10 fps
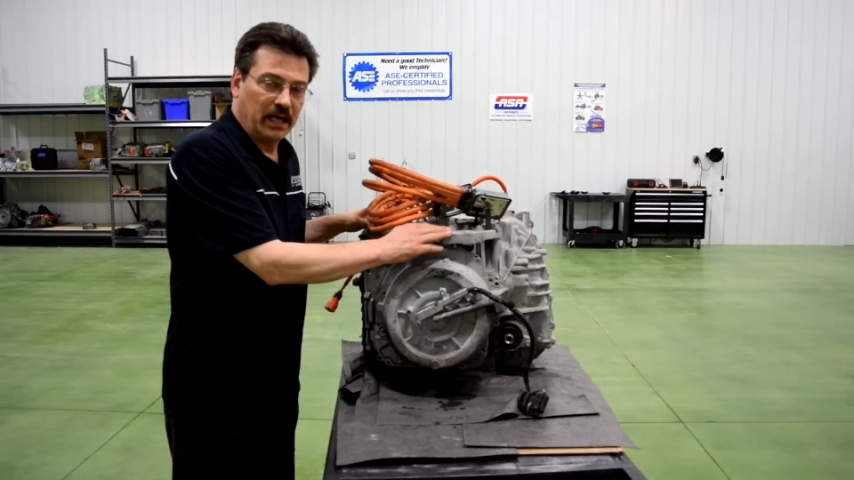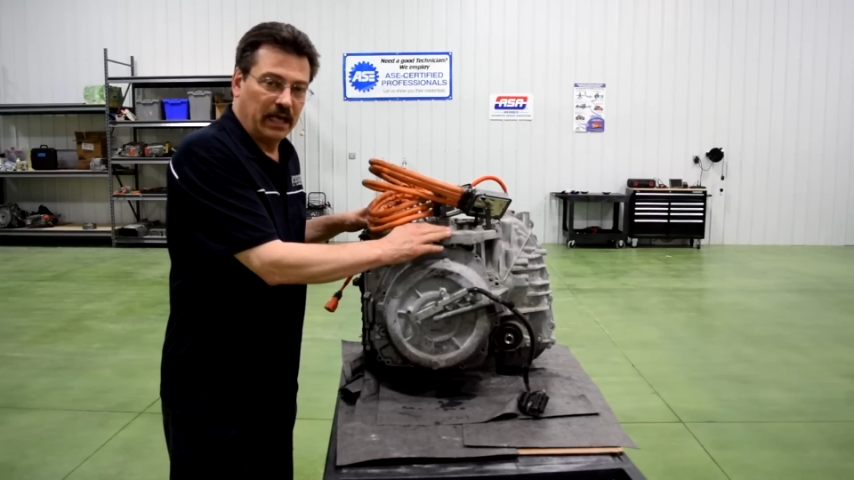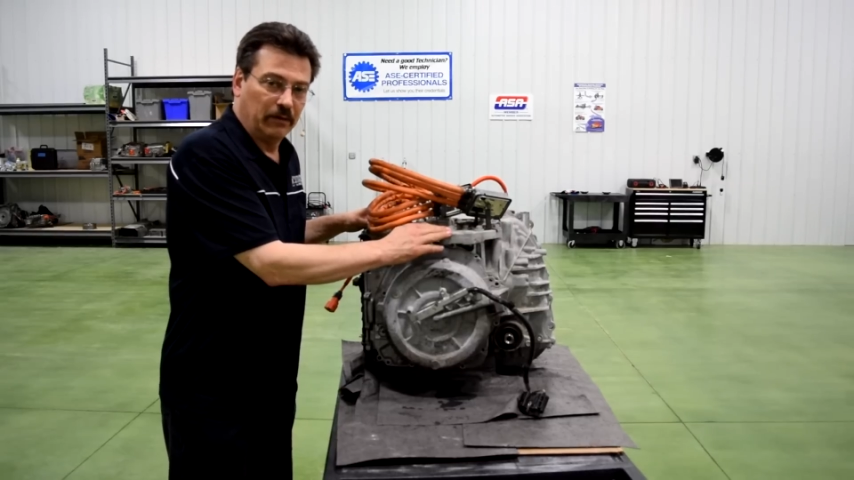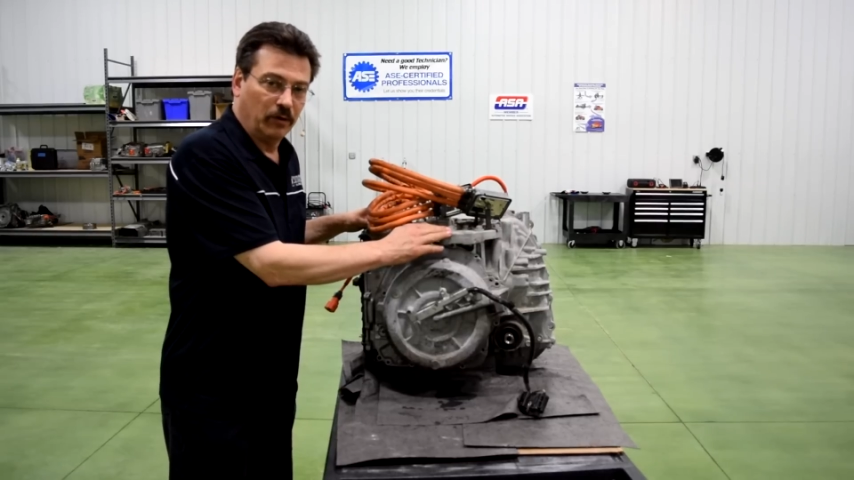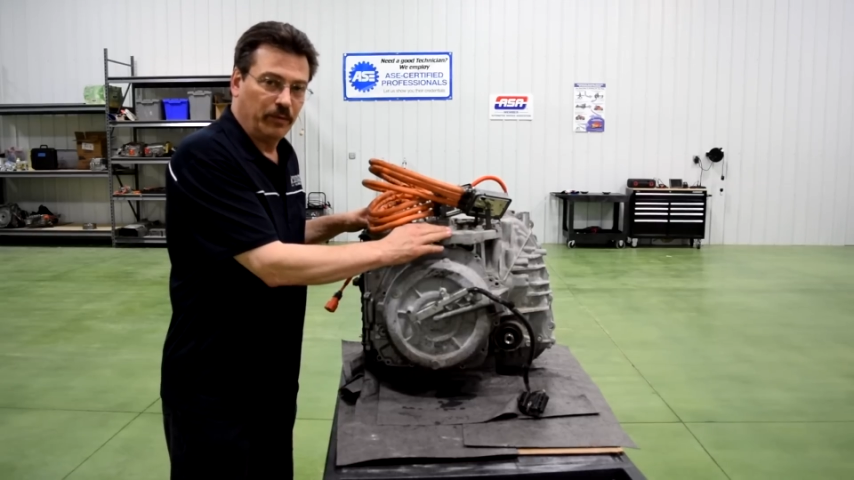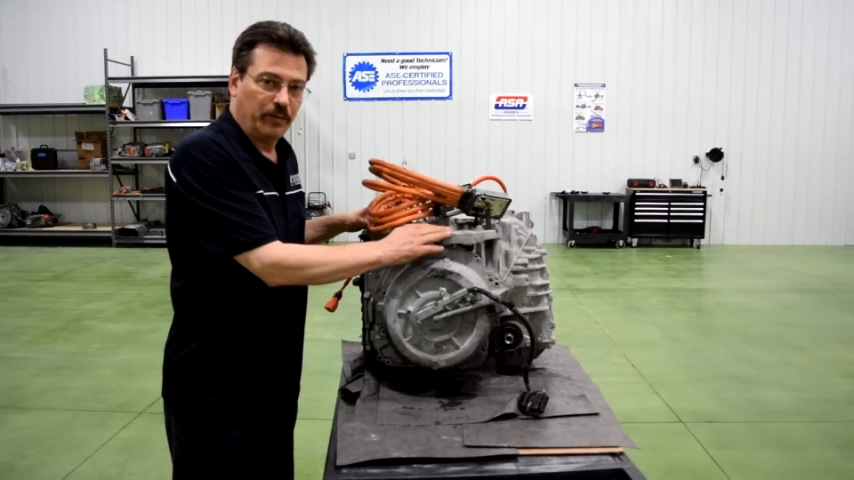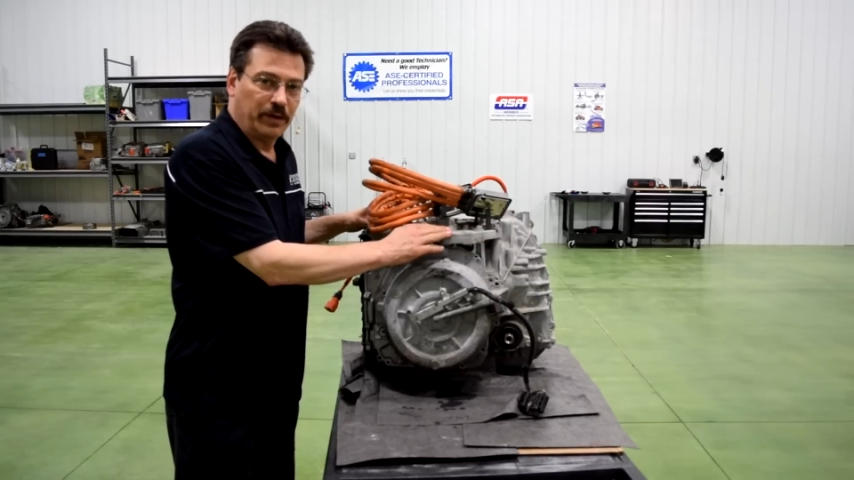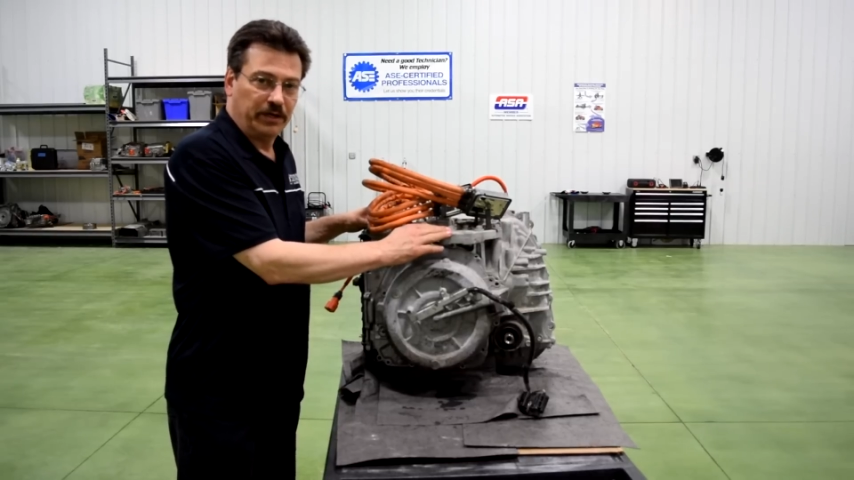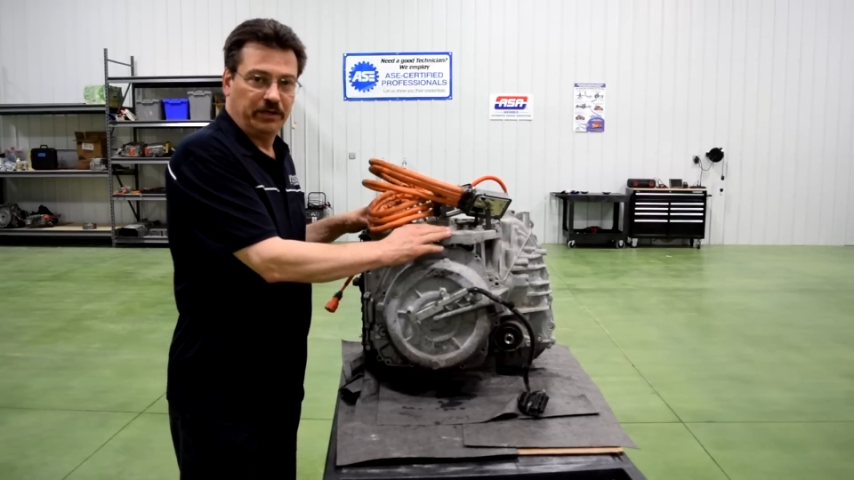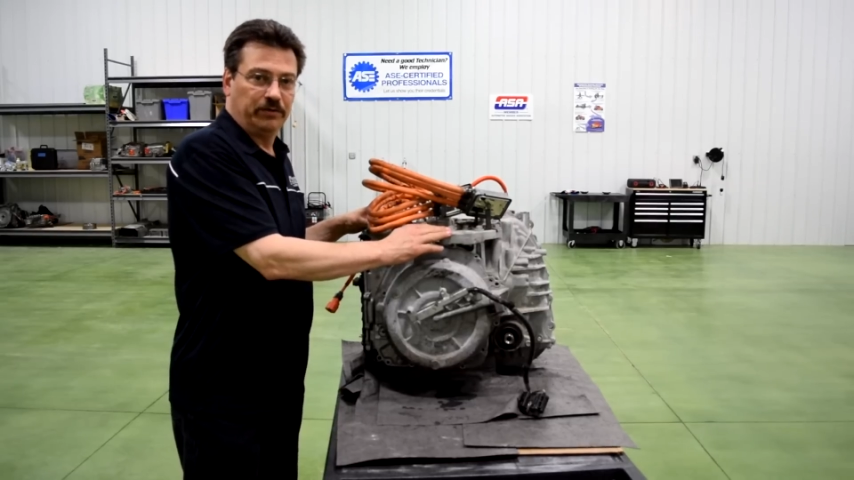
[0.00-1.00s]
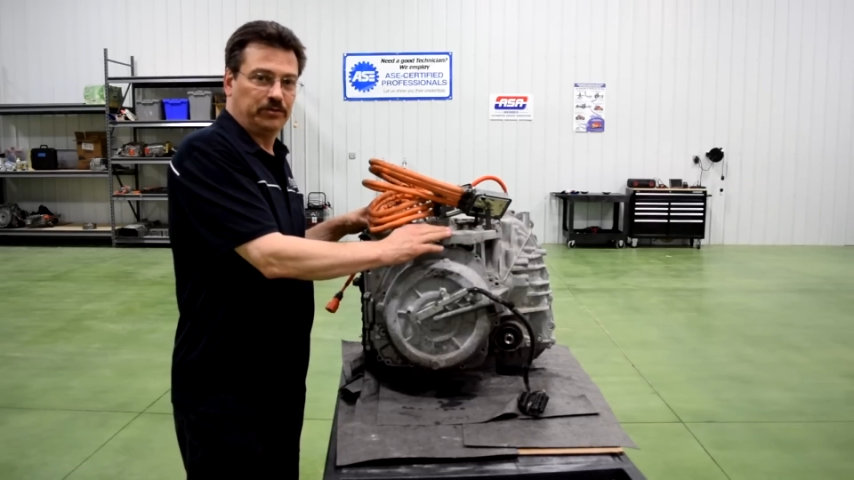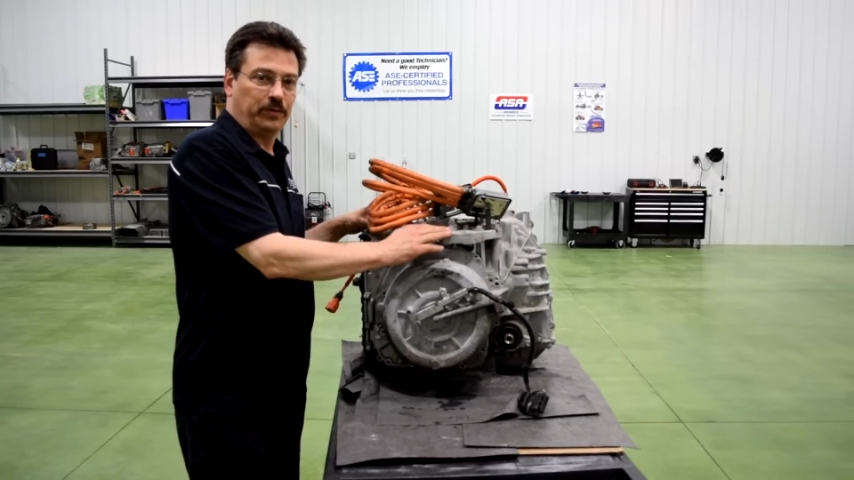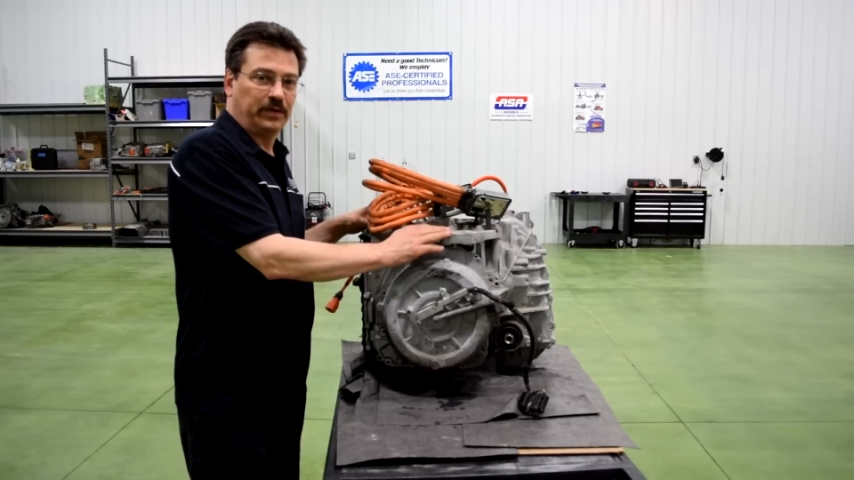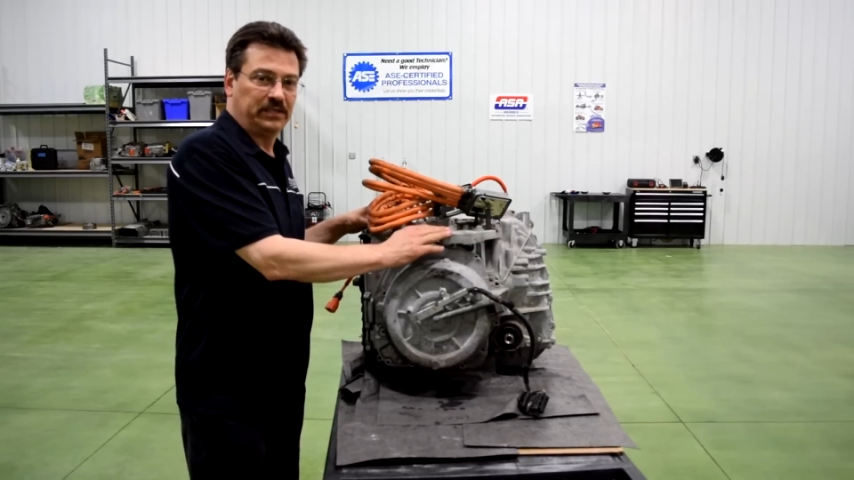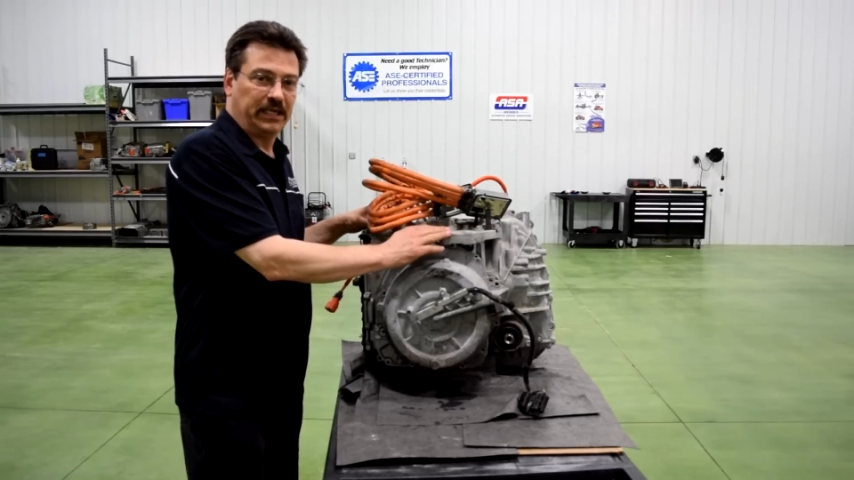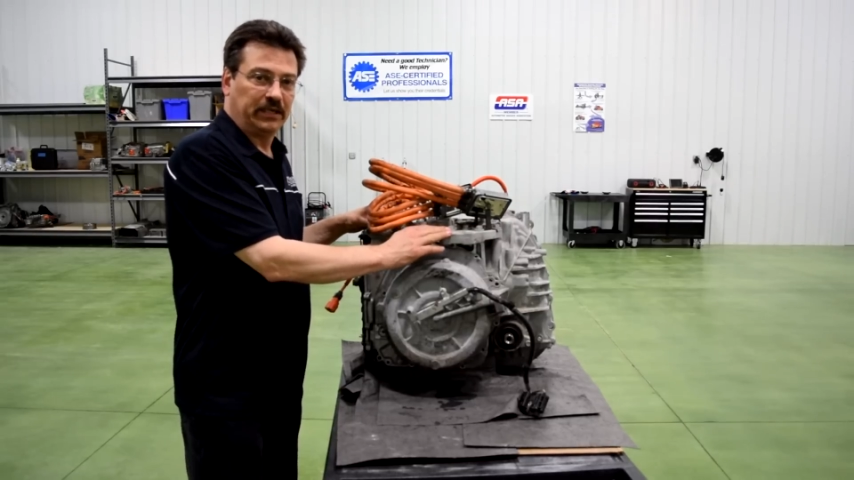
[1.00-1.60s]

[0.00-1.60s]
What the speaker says: And what we want to do is we want to take